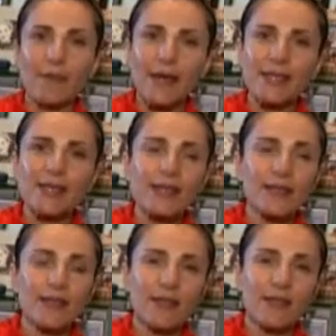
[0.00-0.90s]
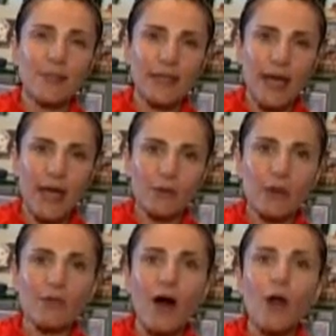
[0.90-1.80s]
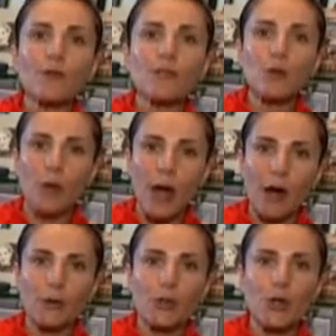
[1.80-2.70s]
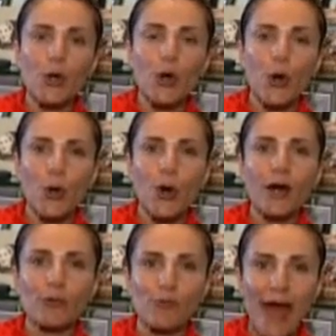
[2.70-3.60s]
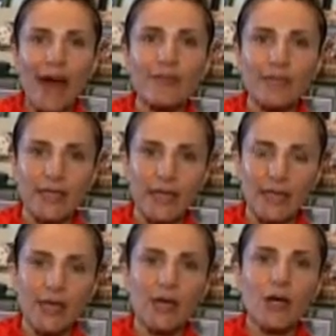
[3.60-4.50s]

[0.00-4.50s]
And basically the play revolves around her unraveling